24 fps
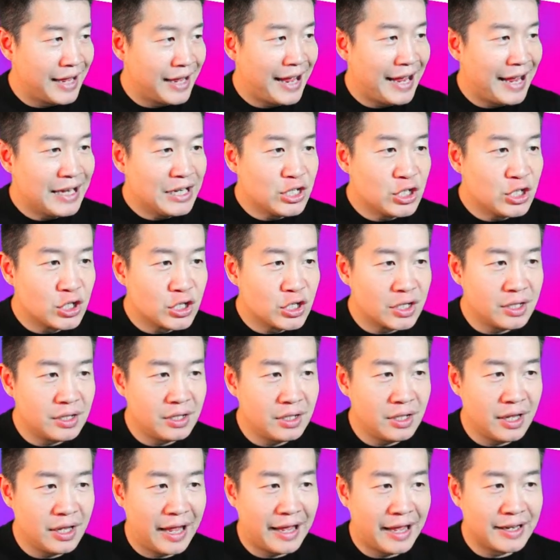
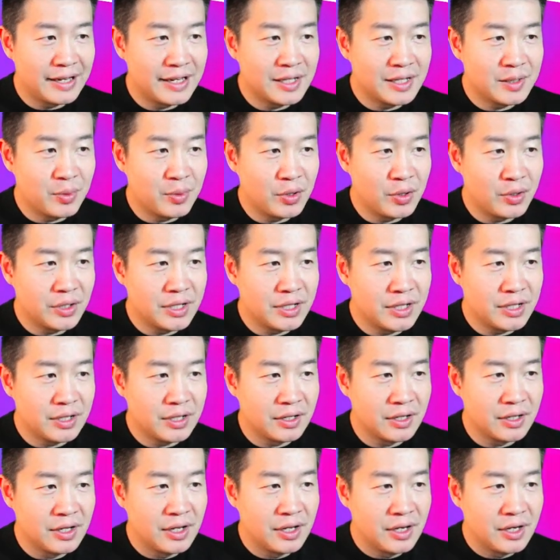tangent at this point
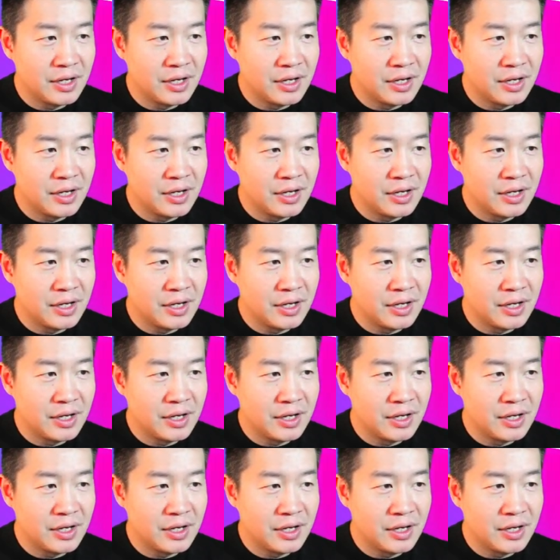here.